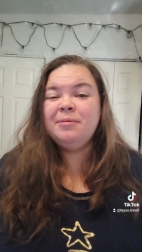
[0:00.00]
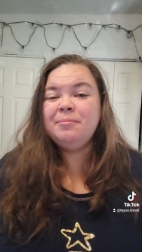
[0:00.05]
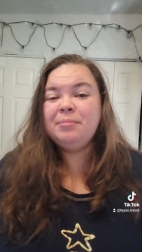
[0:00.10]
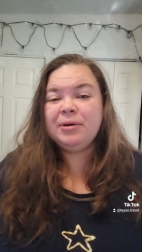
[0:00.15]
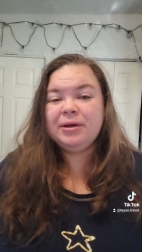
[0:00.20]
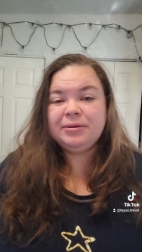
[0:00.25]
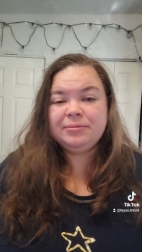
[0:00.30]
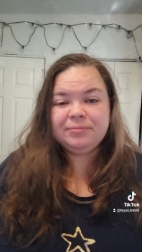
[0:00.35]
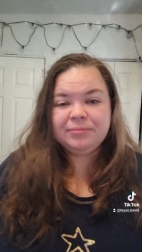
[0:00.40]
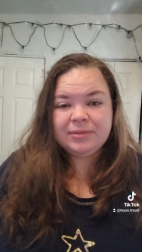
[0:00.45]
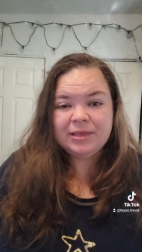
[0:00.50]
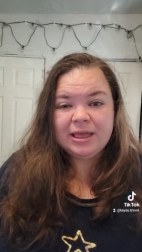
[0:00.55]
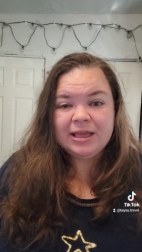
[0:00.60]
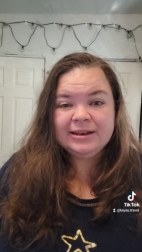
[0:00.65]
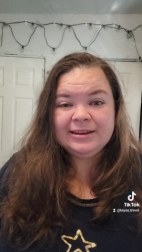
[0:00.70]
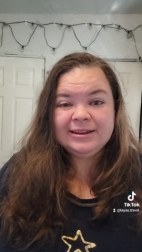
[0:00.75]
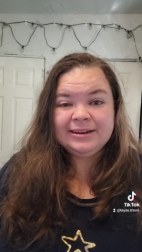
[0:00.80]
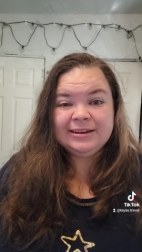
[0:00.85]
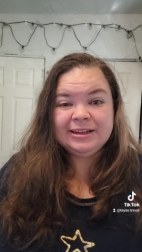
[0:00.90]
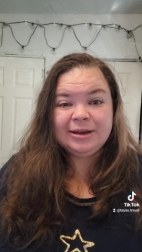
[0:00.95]
But it
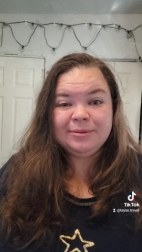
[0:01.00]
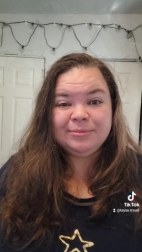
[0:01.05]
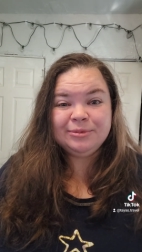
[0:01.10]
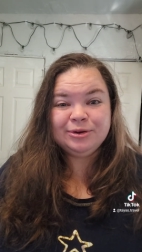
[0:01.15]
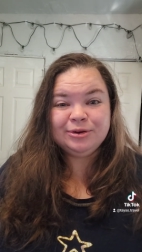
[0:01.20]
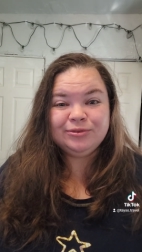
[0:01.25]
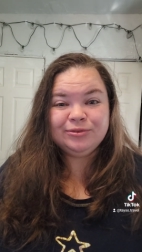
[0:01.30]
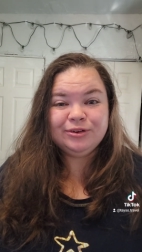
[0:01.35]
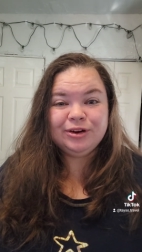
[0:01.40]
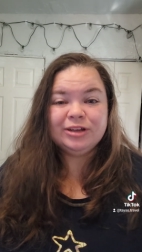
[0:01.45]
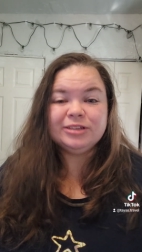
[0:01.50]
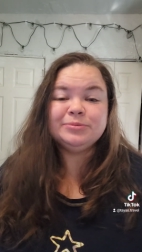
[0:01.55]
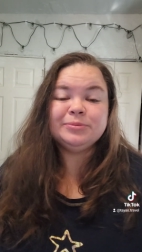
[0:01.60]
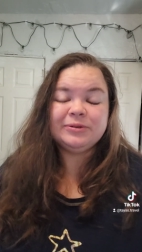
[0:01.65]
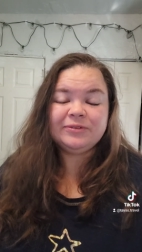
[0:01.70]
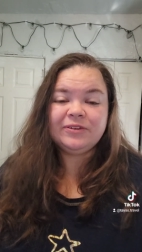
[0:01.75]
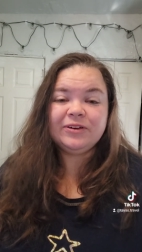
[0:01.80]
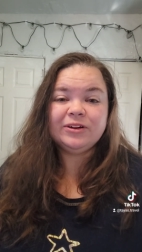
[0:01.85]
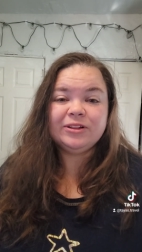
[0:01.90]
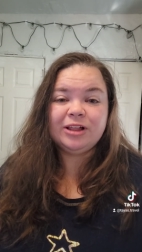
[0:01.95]
didn't come through for us. But
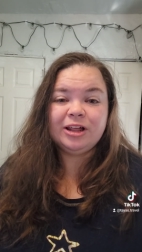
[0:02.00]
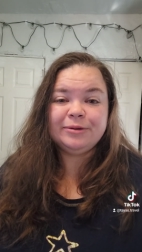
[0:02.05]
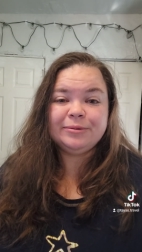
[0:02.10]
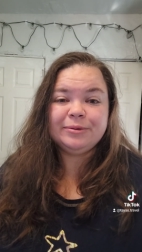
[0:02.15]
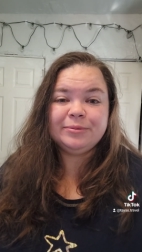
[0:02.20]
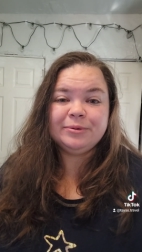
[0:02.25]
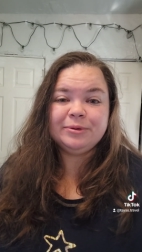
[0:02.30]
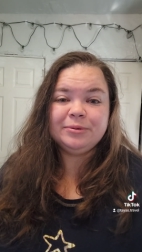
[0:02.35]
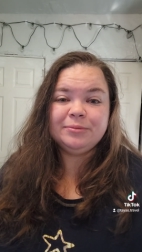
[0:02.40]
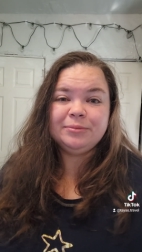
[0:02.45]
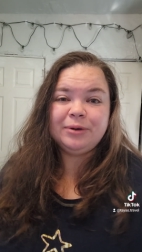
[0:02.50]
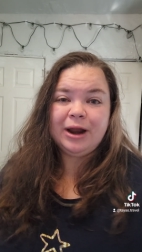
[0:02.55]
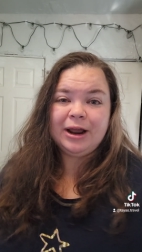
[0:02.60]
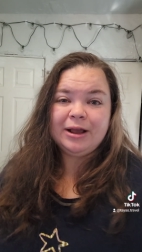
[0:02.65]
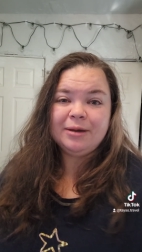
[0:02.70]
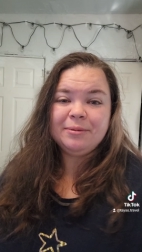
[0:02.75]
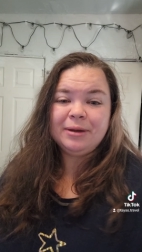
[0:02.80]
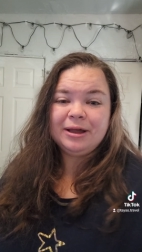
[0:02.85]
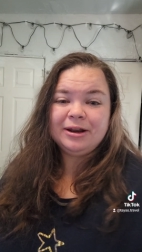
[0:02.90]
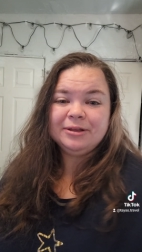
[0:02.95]
I've heard a lot of people brag
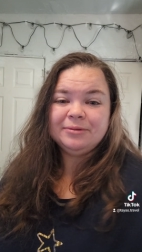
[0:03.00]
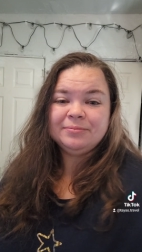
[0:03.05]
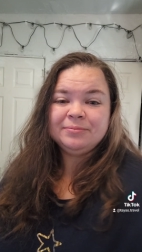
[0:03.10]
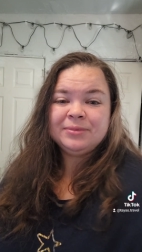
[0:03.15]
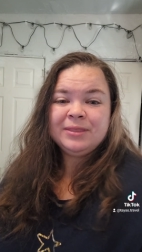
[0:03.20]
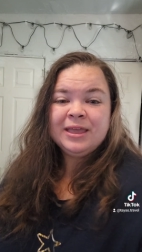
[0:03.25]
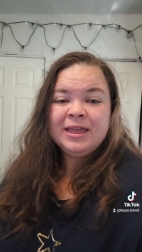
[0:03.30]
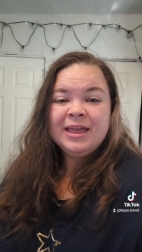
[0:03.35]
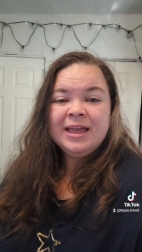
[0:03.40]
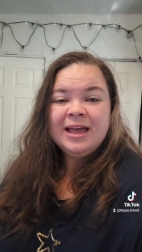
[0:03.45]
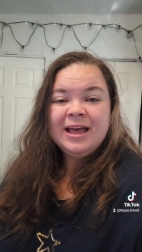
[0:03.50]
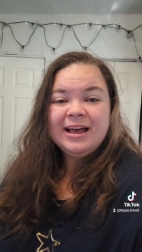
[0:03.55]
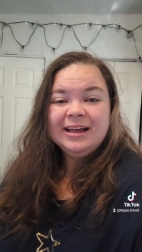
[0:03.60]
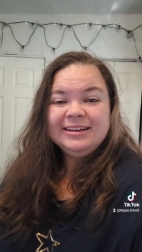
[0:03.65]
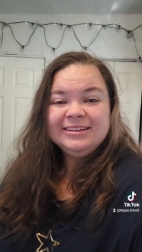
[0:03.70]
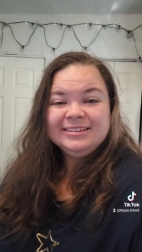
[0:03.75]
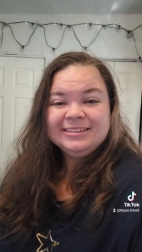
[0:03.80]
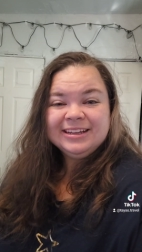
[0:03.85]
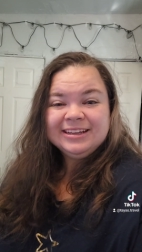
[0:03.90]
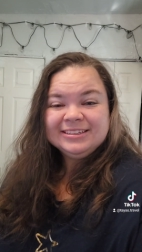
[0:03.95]
about it.
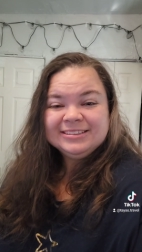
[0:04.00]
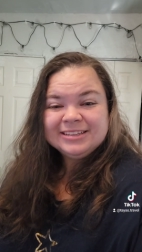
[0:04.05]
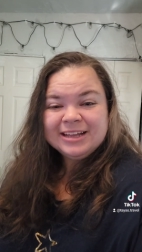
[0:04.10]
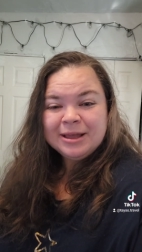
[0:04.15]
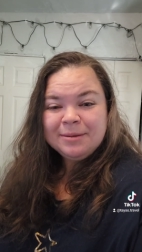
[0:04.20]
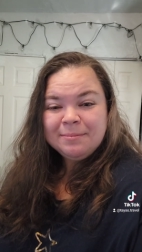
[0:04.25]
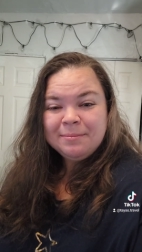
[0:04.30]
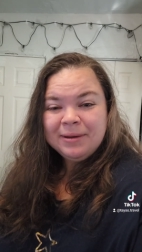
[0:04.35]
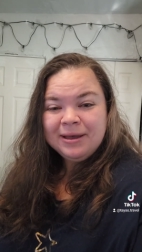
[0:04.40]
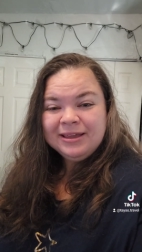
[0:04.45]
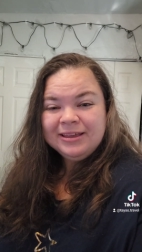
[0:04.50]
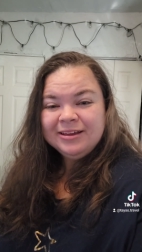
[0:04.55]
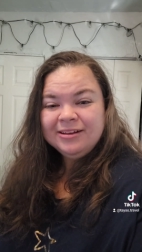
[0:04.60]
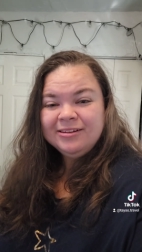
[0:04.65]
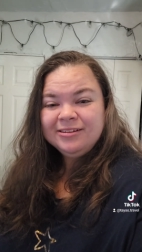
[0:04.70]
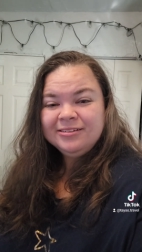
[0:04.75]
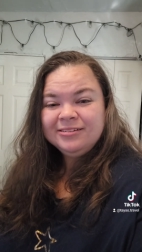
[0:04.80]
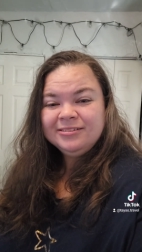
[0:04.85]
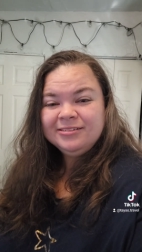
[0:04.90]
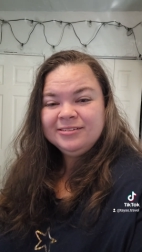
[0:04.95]
Until next time, bye
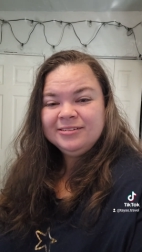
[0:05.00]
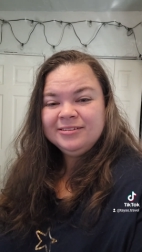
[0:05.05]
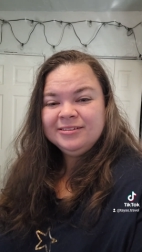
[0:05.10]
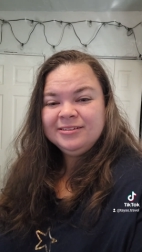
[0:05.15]
y'all.